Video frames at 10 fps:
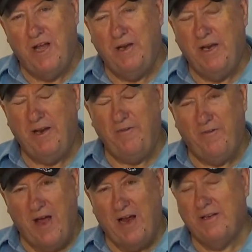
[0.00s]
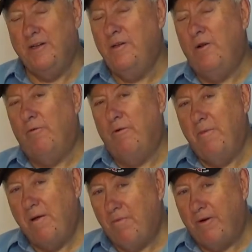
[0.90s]
done and in fact,
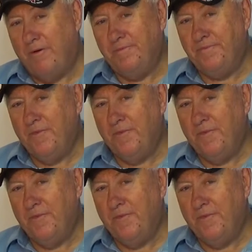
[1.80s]
remember,